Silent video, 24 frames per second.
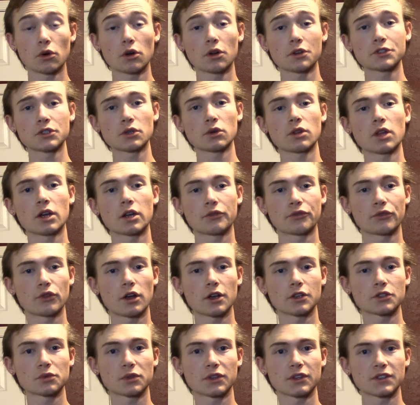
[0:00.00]
also a lot of
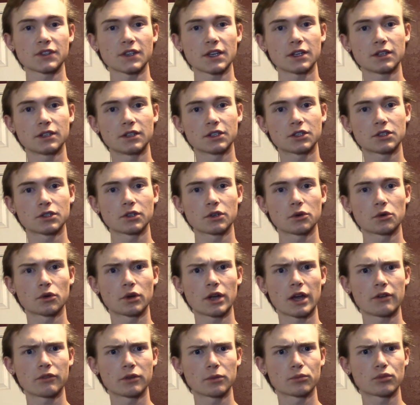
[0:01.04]
flaws with the site initially. We were
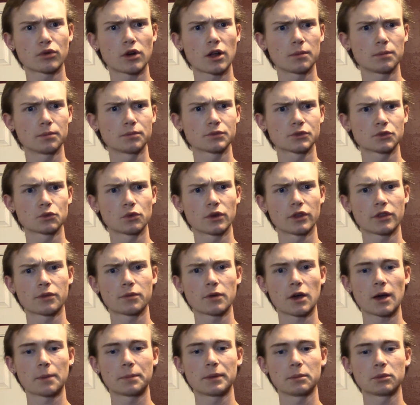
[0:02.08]
having problems with
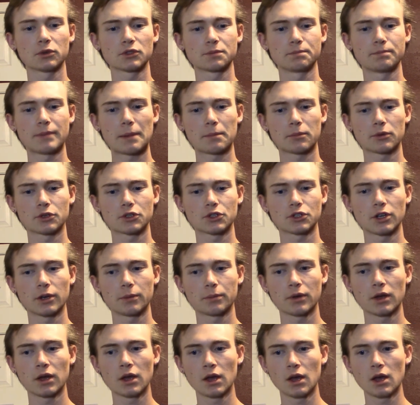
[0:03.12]
people's
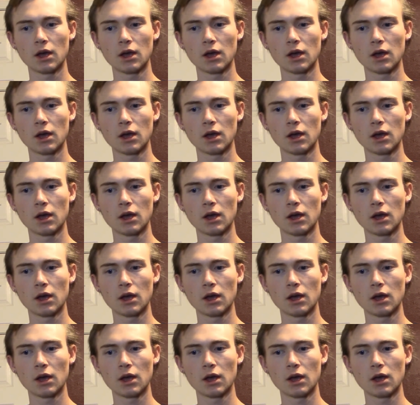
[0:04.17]
membership,